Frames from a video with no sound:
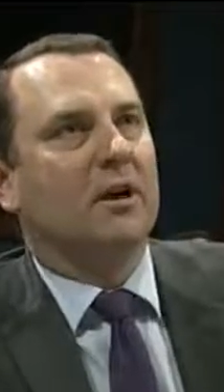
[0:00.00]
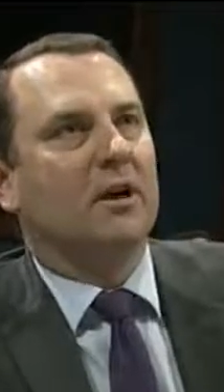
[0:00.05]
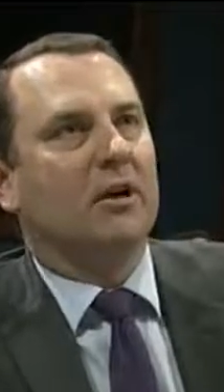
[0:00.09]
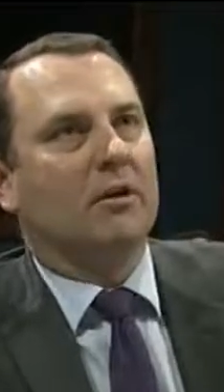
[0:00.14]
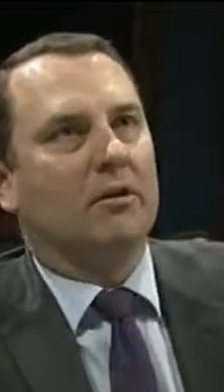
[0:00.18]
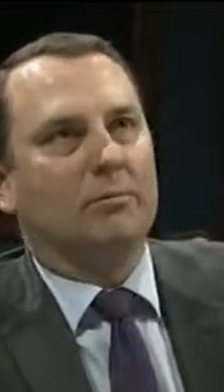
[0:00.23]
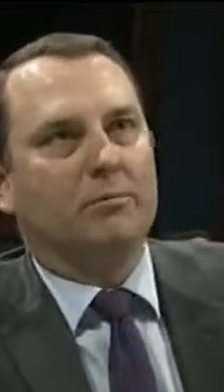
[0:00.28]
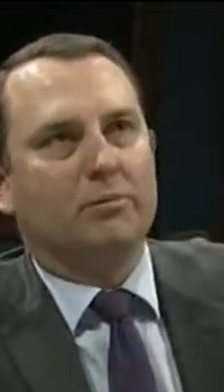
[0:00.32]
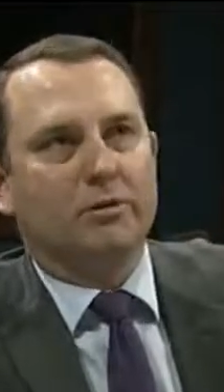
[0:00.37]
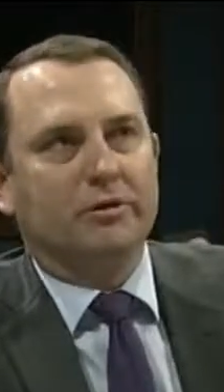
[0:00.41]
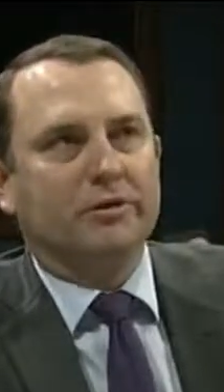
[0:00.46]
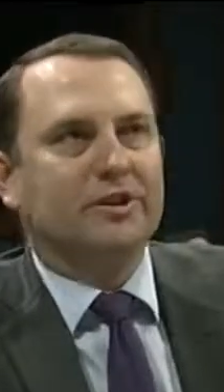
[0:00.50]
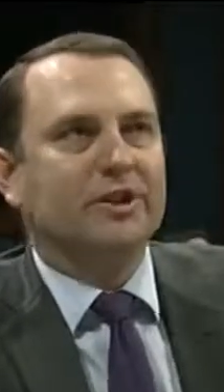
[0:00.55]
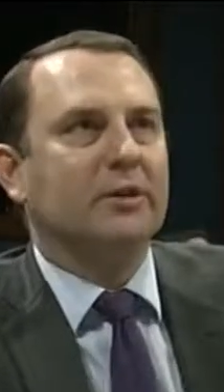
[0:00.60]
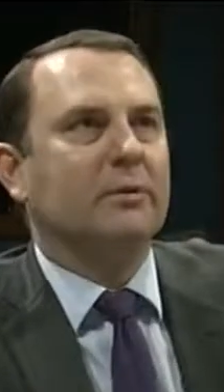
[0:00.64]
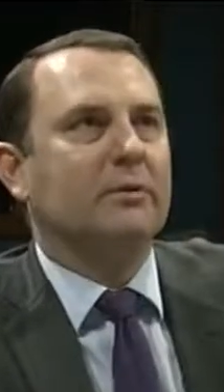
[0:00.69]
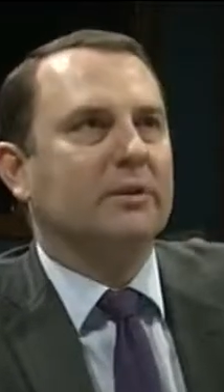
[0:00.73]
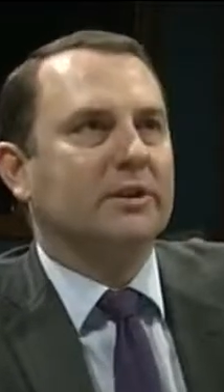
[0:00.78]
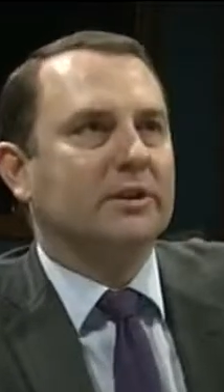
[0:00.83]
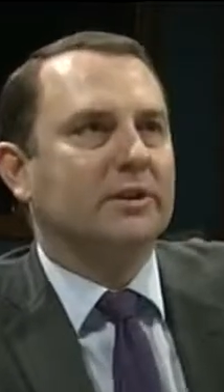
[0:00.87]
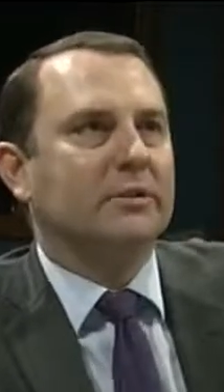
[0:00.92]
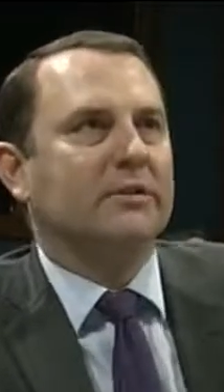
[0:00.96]
are
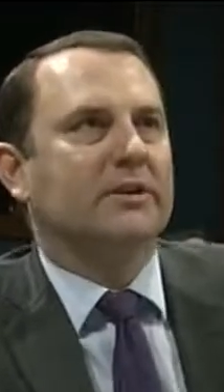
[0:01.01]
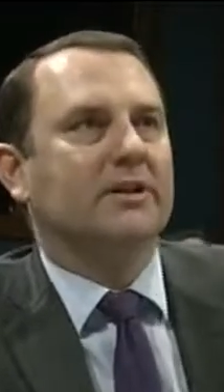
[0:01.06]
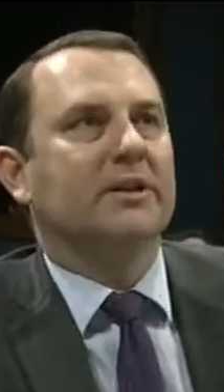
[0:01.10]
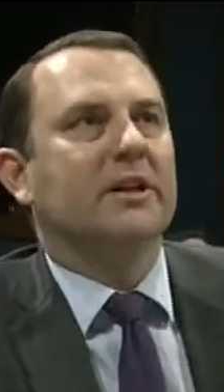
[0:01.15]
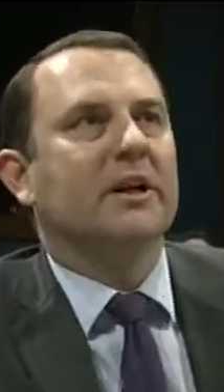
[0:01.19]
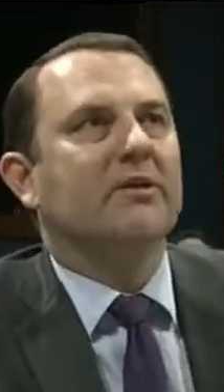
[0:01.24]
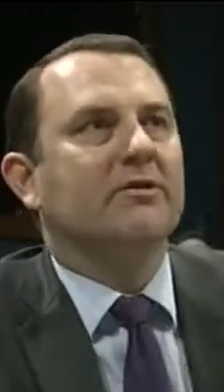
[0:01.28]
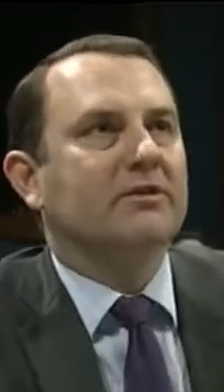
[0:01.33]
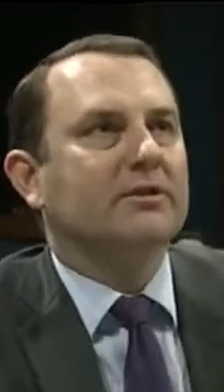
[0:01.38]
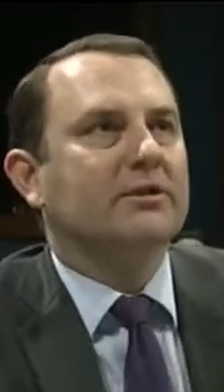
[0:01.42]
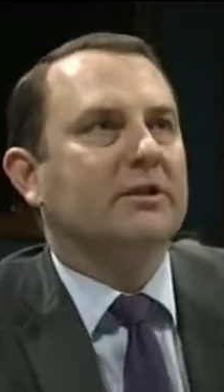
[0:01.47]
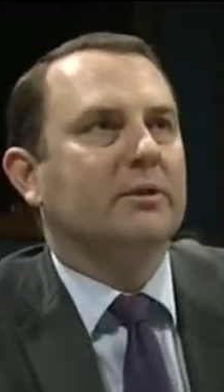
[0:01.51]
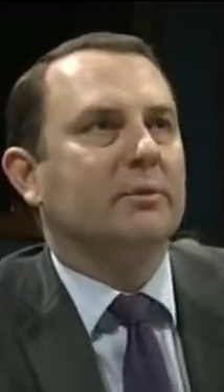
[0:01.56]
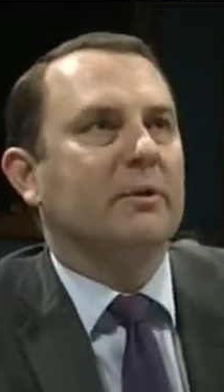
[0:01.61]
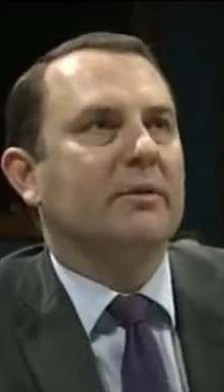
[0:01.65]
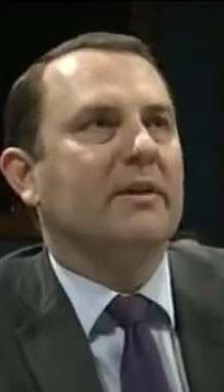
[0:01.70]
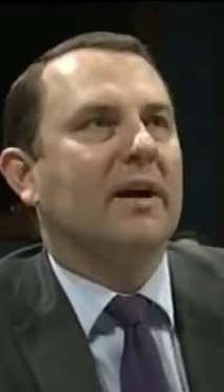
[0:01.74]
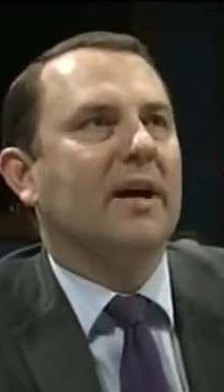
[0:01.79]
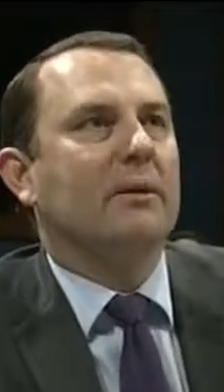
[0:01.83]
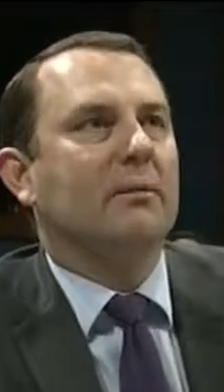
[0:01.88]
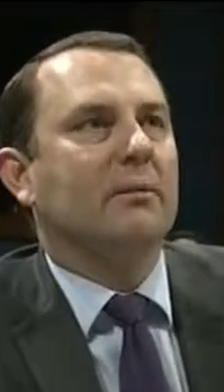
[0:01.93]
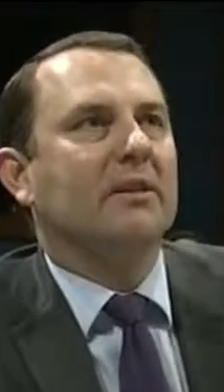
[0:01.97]
pursuant to discussions that
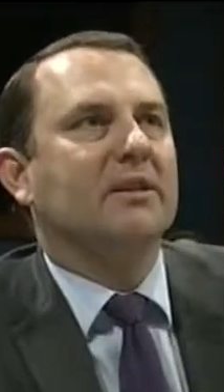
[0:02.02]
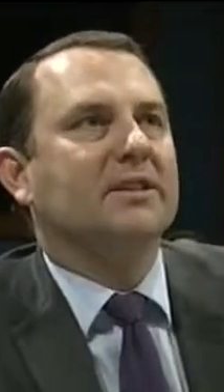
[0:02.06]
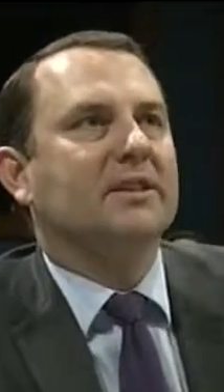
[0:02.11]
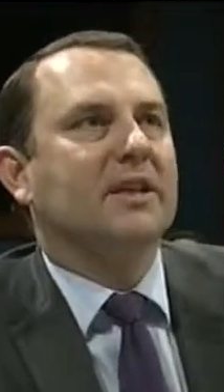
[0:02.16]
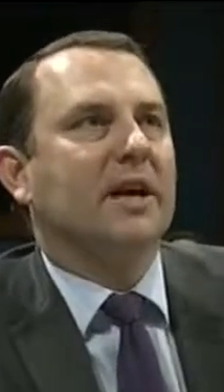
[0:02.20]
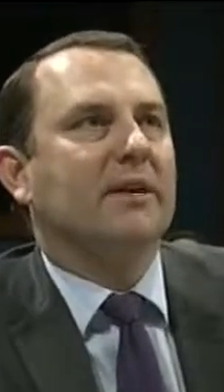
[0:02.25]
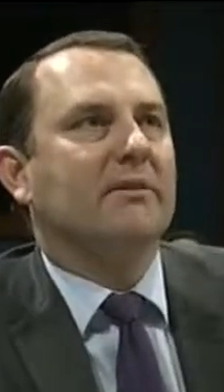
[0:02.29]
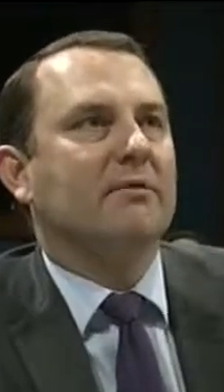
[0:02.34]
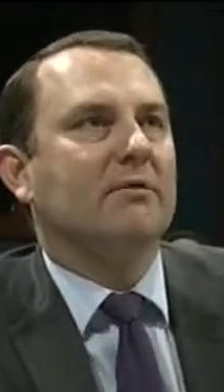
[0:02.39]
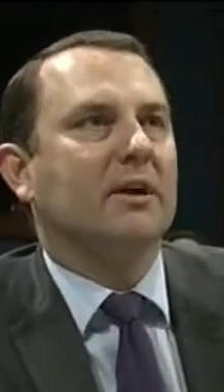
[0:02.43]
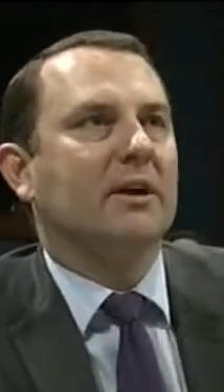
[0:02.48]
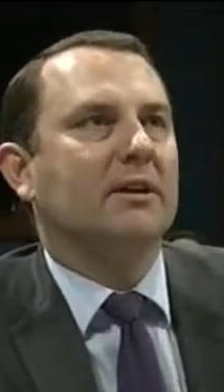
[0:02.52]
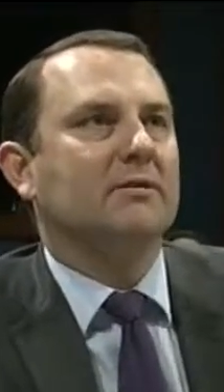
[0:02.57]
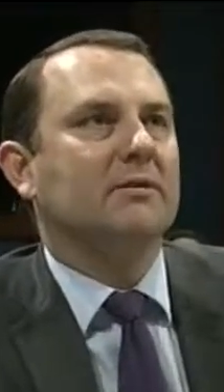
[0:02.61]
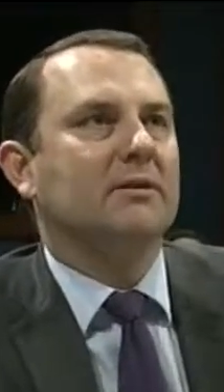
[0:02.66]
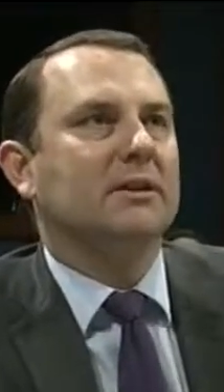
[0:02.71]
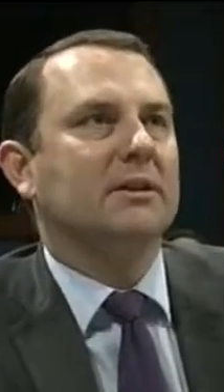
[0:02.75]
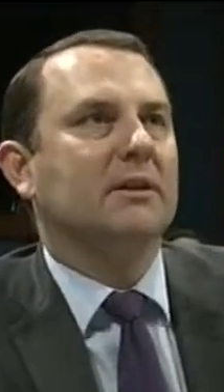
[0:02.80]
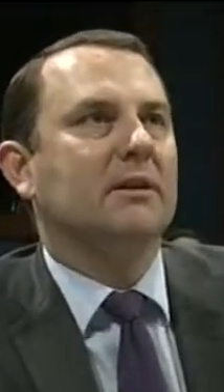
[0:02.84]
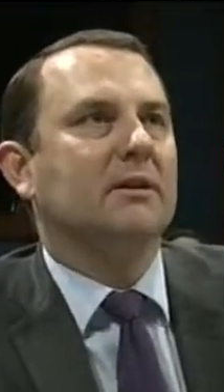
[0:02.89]
we've had with the staff directors